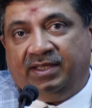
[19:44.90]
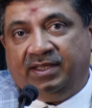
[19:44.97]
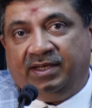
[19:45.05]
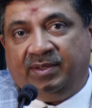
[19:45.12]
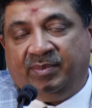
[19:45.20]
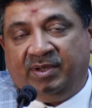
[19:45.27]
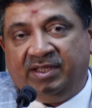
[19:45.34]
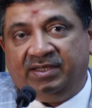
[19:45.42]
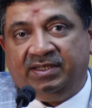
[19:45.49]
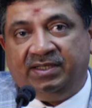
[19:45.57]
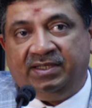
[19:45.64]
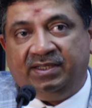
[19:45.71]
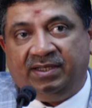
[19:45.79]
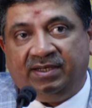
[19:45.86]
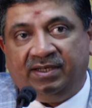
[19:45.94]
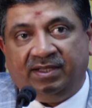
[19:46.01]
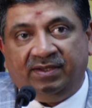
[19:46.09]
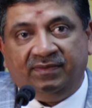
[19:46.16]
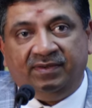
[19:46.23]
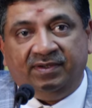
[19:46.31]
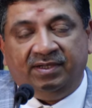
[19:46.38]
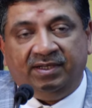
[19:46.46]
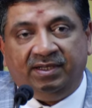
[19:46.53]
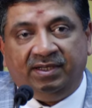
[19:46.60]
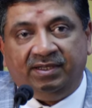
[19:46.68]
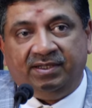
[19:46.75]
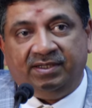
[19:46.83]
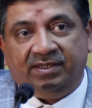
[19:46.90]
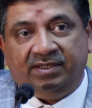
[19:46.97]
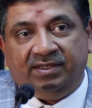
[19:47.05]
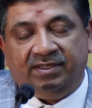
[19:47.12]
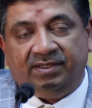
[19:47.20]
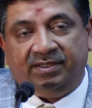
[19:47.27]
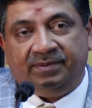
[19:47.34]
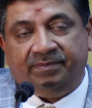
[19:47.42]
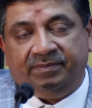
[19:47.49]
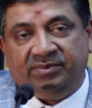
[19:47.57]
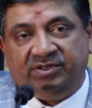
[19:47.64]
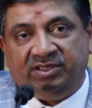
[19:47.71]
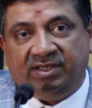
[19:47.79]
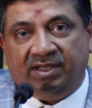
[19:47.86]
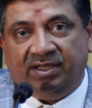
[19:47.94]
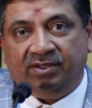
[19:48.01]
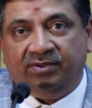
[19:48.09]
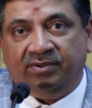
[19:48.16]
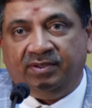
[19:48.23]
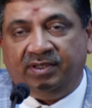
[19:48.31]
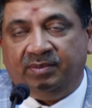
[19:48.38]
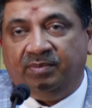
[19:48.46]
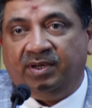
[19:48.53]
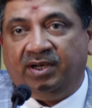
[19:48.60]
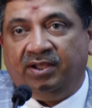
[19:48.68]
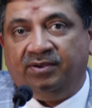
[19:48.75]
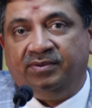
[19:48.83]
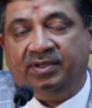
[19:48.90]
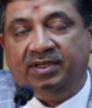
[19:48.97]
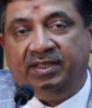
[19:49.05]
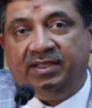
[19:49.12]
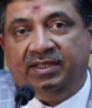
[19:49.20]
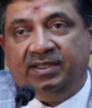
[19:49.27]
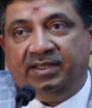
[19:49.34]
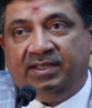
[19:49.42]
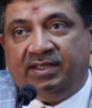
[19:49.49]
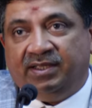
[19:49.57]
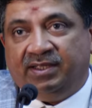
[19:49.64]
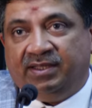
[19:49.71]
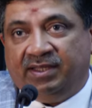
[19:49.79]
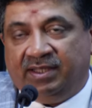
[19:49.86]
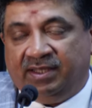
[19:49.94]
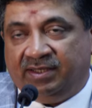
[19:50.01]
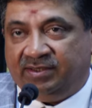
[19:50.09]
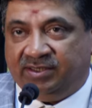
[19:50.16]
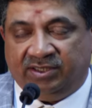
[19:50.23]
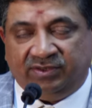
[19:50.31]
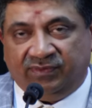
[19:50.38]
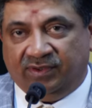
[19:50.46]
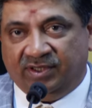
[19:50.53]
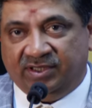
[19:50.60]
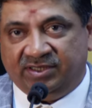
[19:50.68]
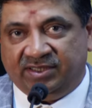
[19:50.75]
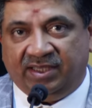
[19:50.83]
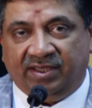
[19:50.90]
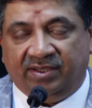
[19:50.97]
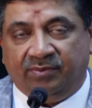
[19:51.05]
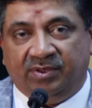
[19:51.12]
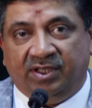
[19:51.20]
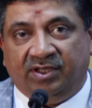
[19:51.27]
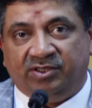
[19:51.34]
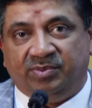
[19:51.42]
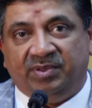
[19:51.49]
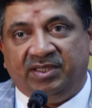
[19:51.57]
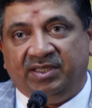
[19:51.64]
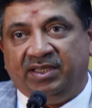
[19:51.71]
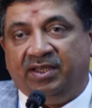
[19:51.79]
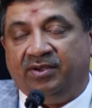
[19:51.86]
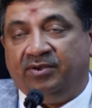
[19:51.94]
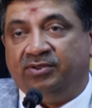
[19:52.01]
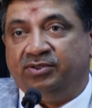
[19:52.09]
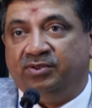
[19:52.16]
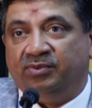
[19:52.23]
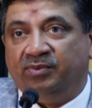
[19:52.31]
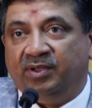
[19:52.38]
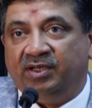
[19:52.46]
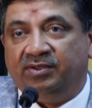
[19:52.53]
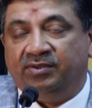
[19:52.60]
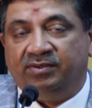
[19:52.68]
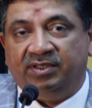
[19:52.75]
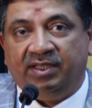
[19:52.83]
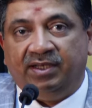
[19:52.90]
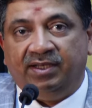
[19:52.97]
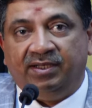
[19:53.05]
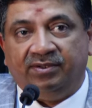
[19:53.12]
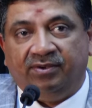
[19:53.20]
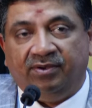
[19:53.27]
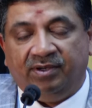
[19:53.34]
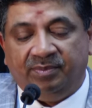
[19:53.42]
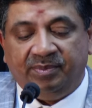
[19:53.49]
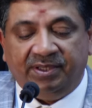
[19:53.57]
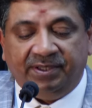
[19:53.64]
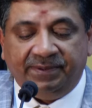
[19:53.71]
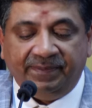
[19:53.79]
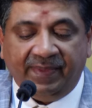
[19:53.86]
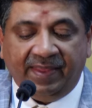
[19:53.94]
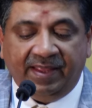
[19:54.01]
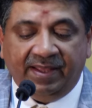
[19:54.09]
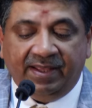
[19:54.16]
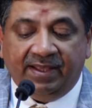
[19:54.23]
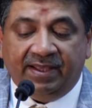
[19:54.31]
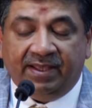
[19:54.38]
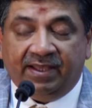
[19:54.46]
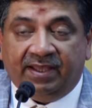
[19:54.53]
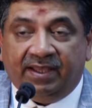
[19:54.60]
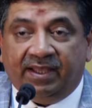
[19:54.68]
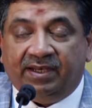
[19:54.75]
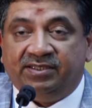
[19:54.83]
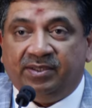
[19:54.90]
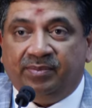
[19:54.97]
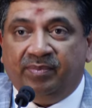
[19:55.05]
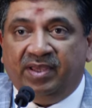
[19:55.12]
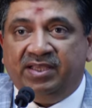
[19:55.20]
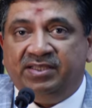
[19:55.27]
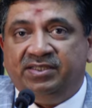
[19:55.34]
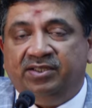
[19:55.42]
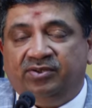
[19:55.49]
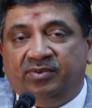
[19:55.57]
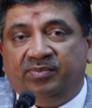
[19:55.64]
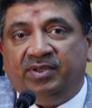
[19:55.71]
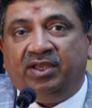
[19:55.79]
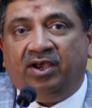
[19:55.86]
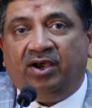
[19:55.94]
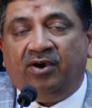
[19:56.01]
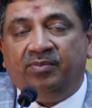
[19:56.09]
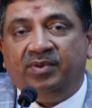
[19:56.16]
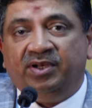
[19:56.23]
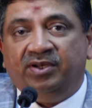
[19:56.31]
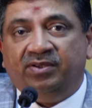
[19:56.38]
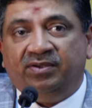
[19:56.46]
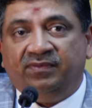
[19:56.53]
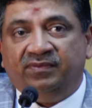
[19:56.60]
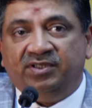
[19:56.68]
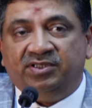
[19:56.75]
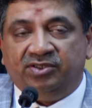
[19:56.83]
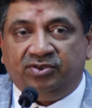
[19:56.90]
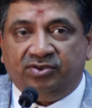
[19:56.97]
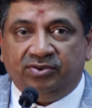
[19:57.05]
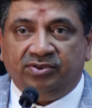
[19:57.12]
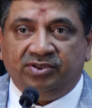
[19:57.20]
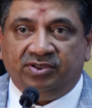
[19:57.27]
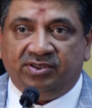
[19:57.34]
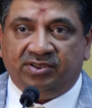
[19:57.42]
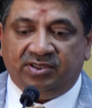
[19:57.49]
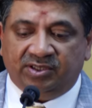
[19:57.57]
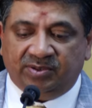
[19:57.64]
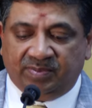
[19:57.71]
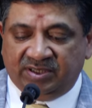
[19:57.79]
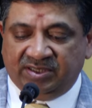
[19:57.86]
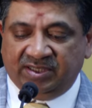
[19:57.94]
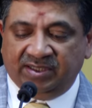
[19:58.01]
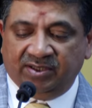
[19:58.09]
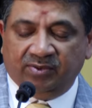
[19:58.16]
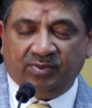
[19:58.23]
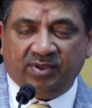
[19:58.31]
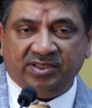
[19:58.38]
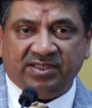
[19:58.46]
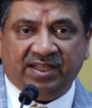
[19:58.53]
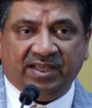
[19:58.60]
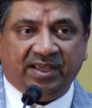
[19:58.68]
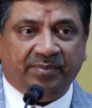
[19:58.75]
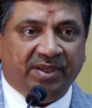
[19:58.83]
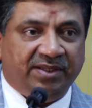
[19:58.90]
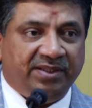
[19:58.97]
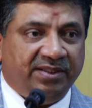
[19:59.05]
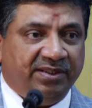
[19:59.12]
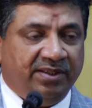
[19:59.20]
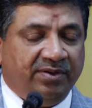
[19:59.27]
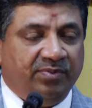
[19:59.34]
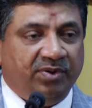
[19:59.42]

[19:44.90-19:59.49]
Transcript: MIT, at Harvard, at Chicago, at Brown. And then just for his sake, without speaking, I also went to Yale and Columbia. And it's amazing to me how many of these institutions, especially the ones like MIT that we